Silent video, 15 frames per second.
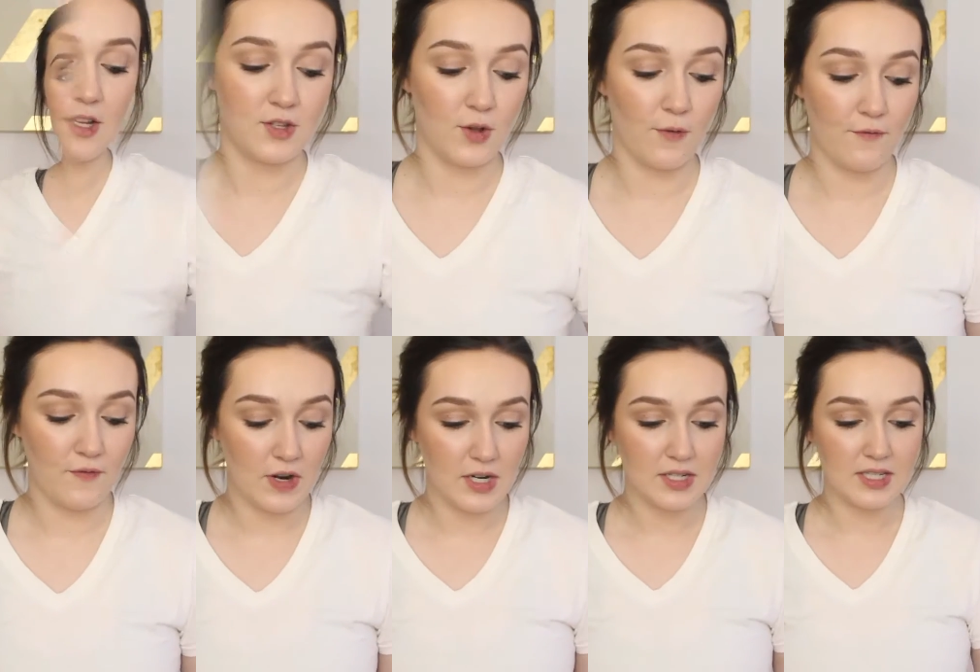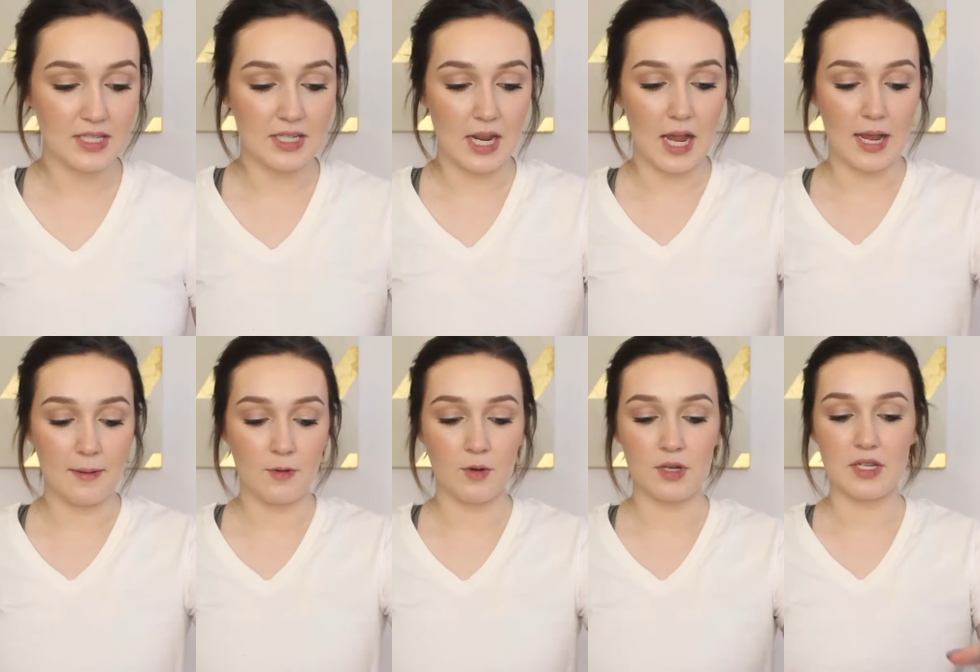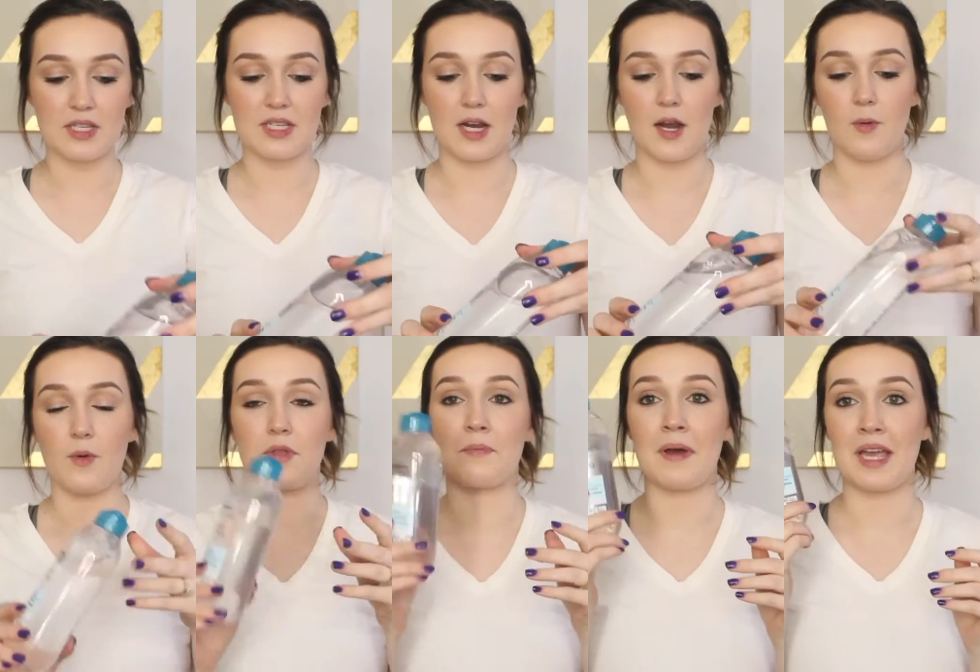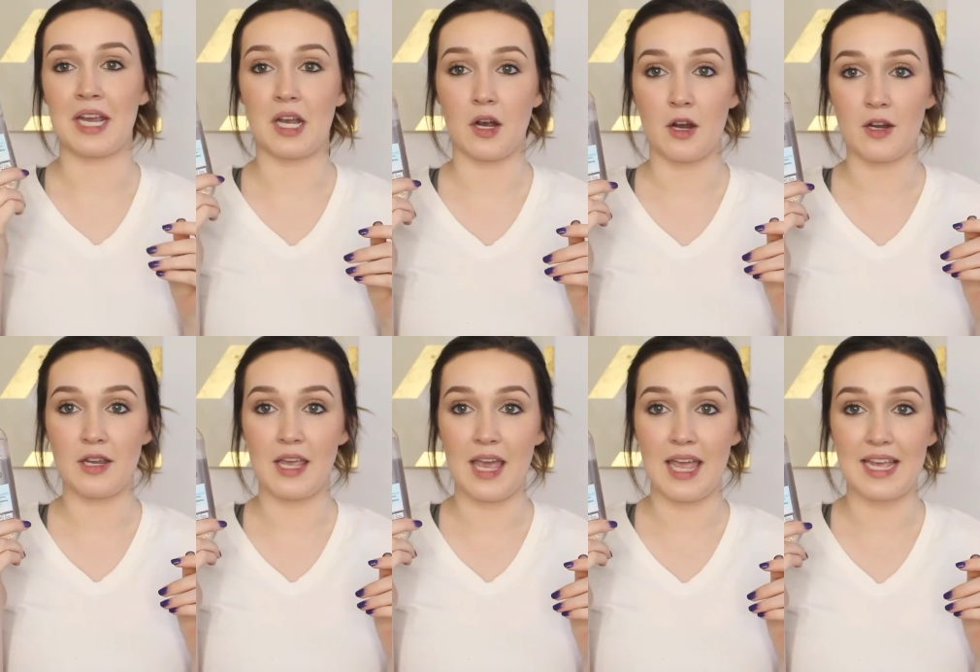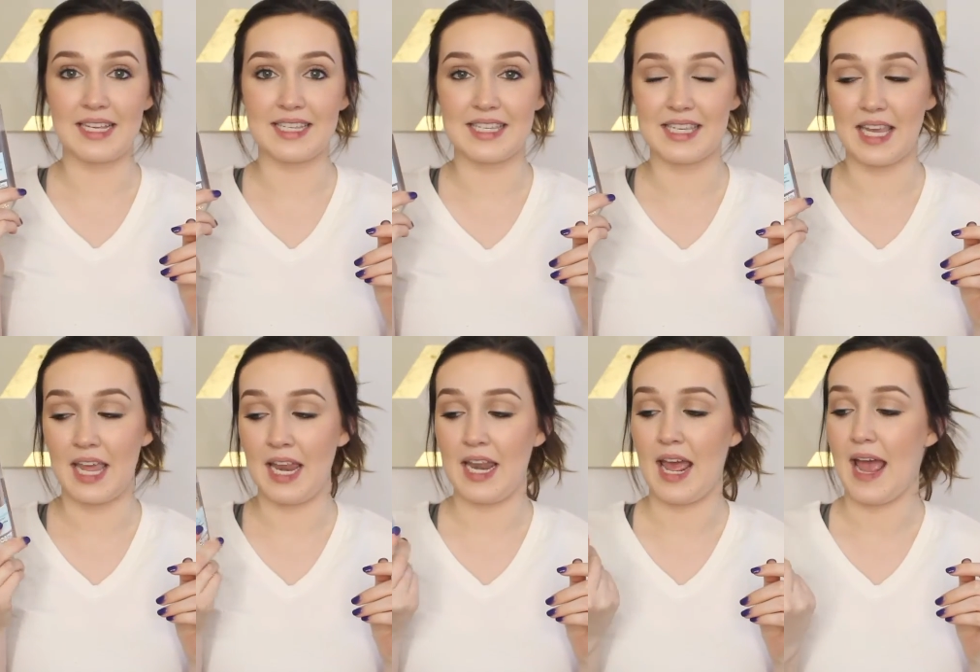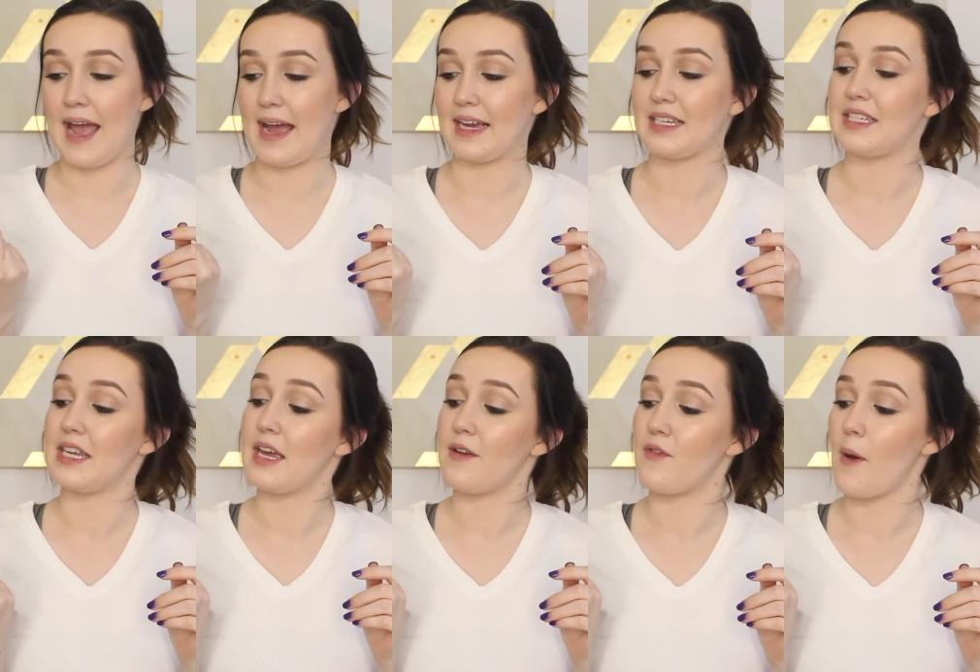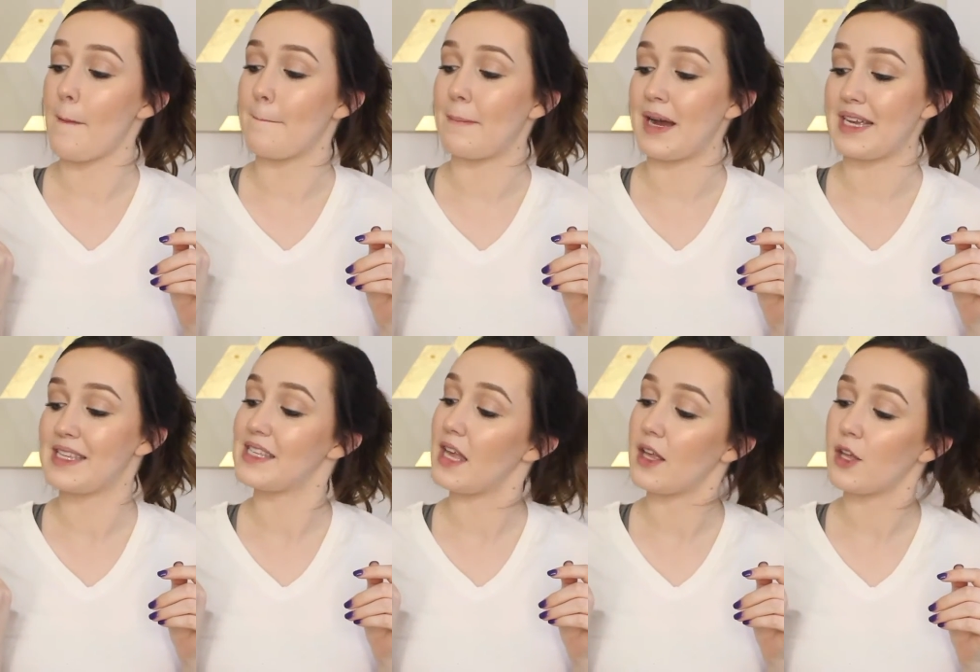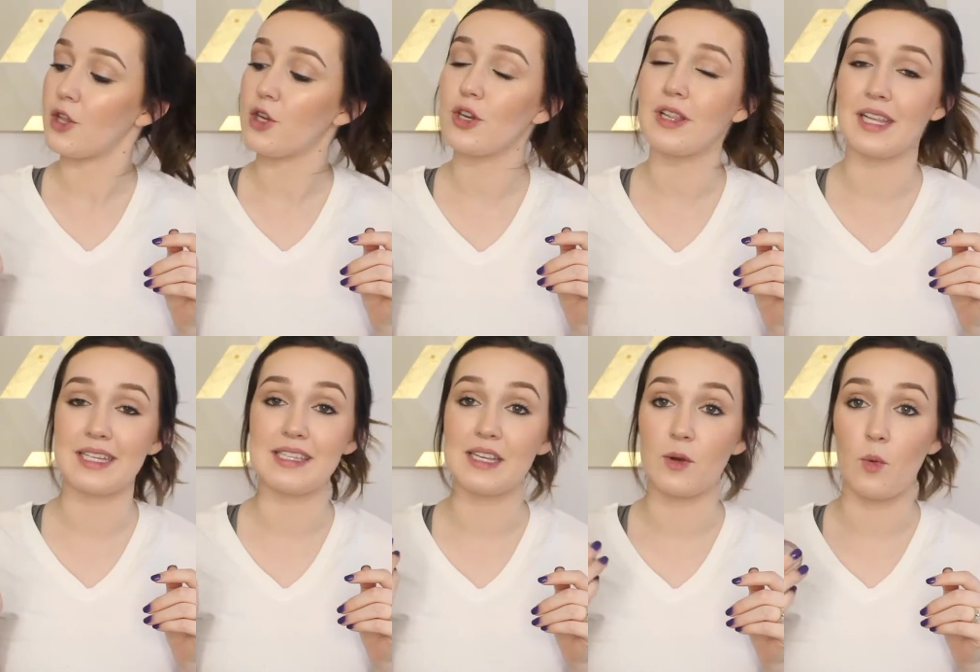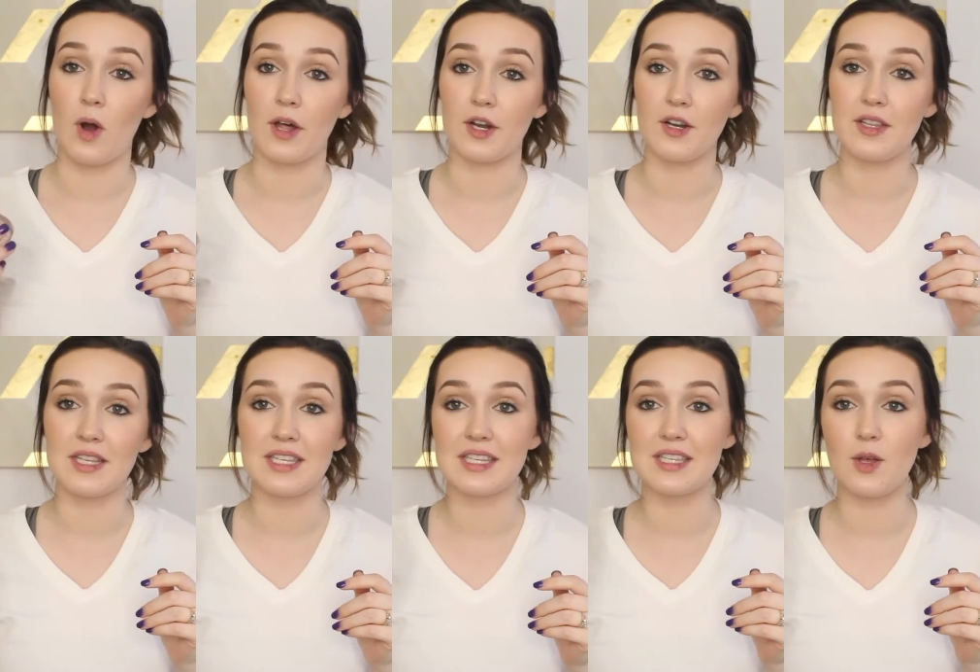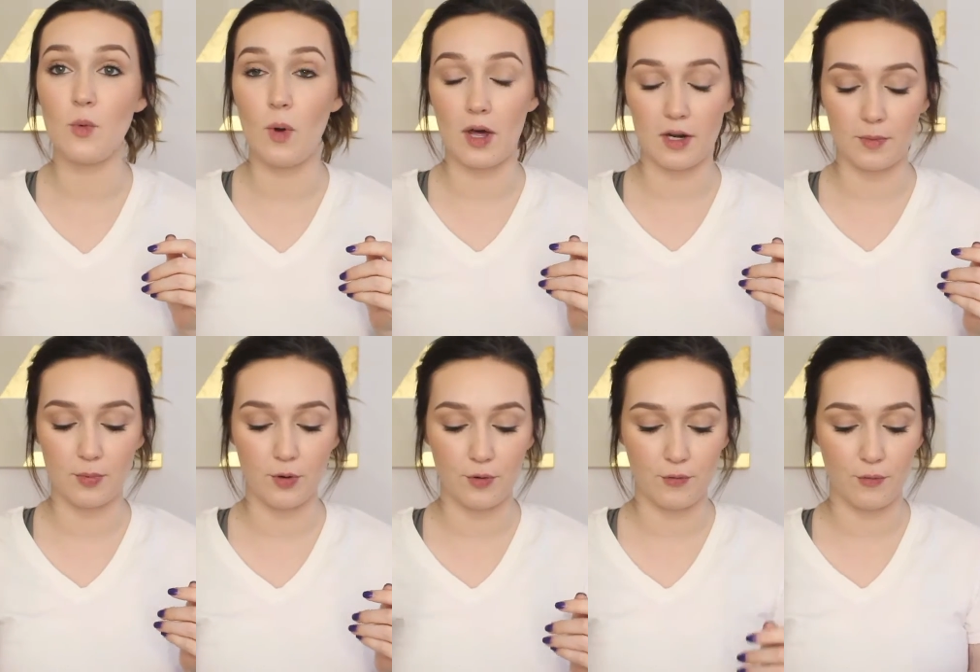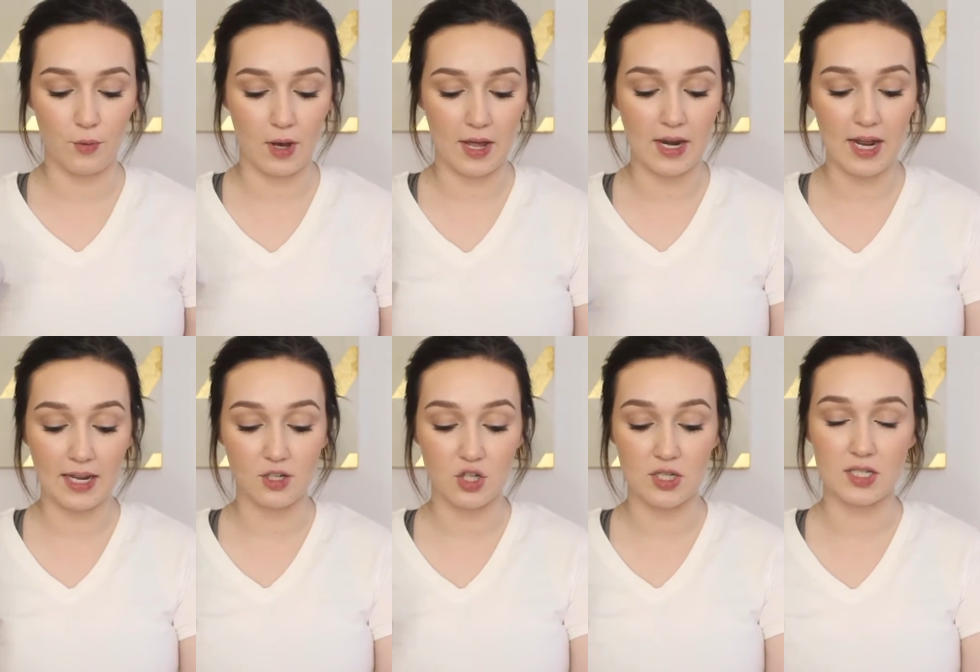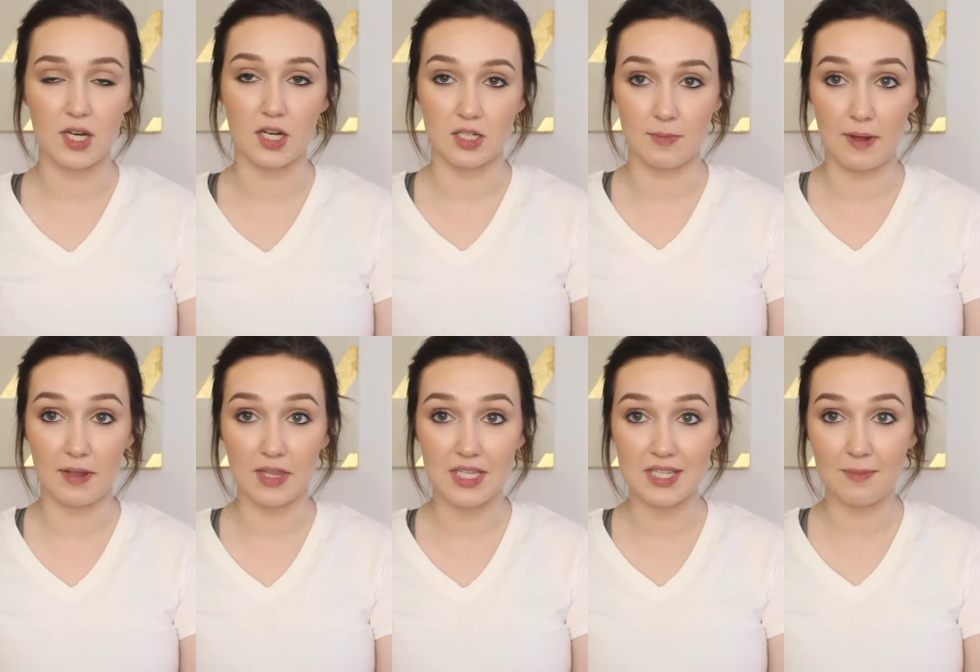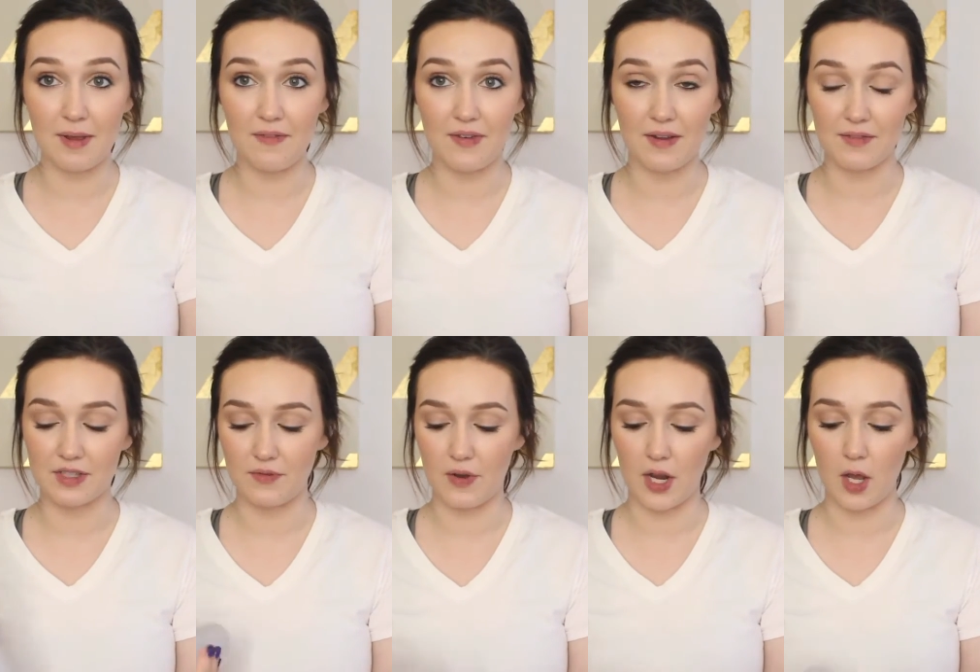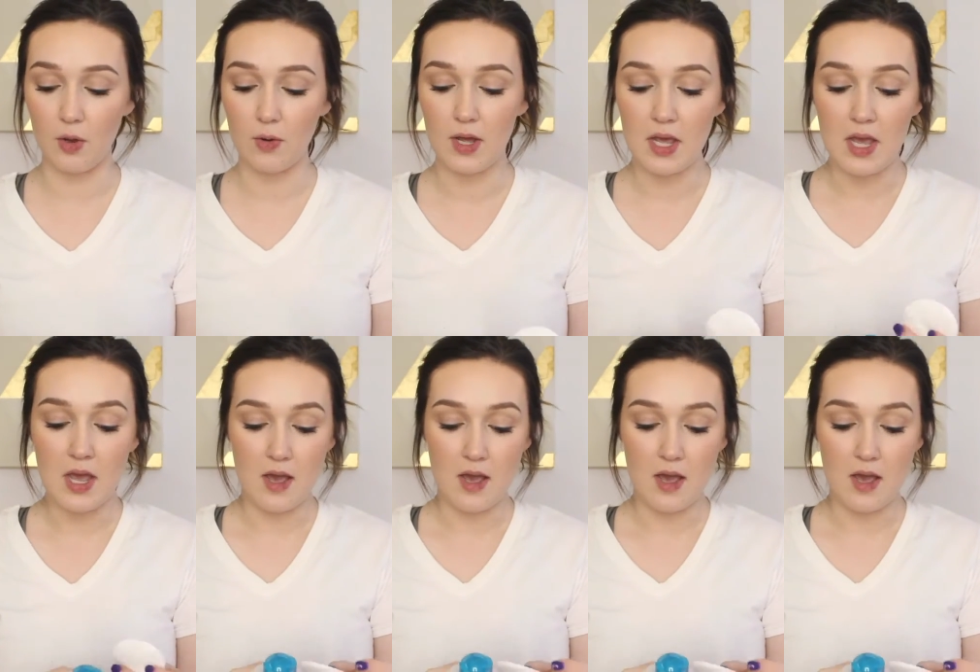So first, I'm going to start with my Garnier Skinactive Micellar Cleansing Water. This is the waterproof one. I just talked about this in my favorites video.